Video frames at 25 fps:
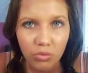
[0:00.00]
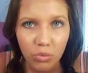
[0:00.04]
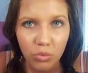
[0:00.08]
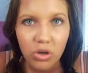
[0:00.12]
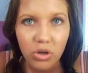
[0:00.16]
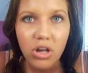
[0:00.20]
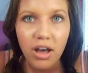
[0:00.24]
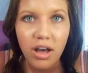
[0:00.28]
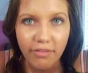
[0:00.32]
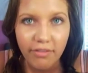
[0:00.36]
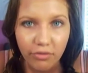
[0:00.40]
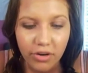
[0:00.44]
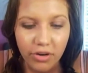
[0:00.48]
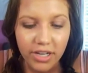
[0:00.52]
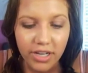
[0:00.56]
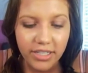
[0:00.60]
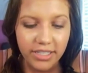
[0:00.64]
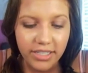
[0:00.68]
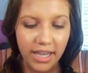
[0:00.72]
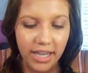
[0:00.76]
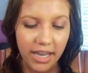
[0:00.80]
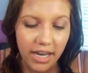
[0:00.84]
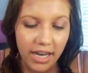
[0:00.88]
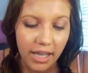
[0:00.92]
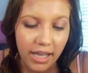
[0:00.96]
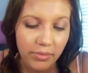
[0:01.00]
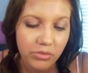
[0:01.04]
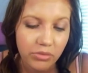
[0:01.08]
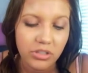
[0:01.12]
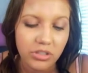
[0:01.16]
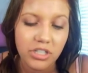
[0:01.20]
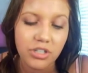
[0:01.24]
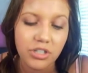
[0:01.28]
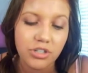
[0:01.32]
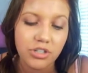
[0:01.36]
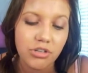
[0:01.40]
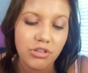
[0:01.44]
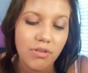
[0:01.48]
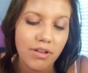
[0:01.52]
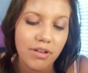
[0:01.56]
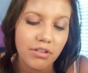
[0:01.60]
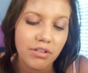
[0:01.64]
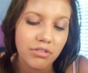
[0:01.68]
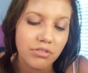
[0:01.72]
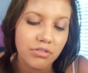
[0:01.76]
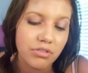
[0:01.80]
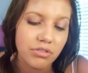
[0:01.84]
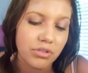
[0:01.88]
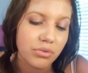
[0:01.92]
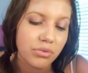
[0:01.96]
you will cover it, and I will
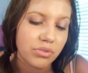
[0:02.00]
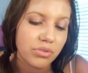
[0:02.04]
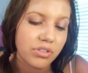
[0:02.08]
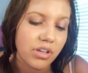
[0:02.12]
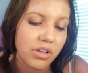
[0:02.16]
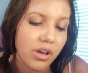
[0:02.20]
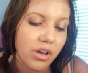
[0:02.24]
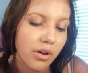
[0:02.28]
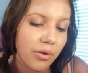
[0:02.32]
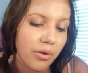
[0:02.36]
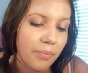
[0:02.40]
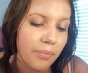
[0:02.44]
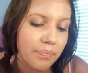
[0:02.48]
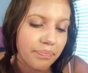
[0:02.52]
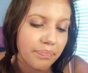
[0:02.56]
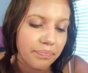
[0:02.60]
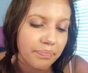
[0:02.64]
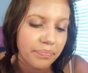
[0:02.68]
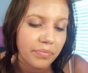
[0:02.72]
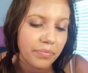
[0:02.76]
teach you how to do so.